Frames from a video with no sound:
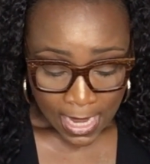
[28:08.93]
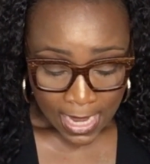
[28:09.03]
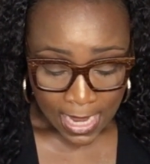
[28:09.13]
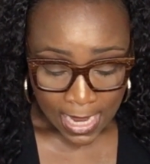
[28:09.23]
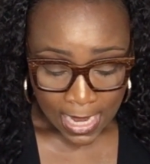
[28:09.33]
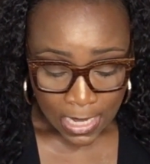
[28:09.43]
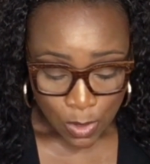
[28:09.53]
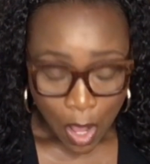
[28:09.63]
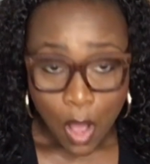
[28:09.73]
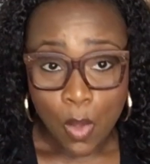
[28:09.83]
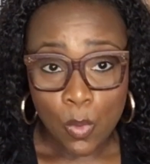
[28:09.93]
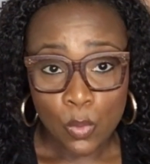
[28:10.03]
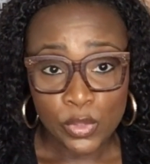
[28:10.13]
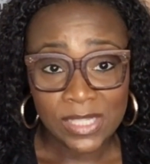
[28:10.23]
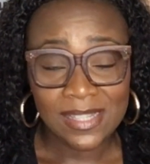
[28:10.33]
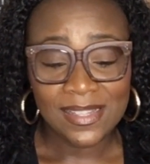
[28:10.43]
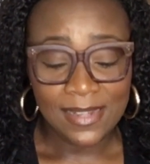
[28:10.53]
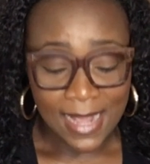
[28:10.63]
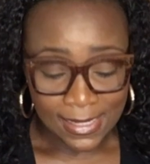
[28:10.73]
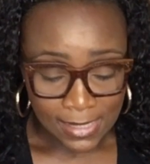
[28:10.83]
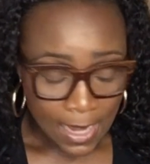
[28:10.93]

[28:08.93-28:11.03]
And oh, this is the last thing.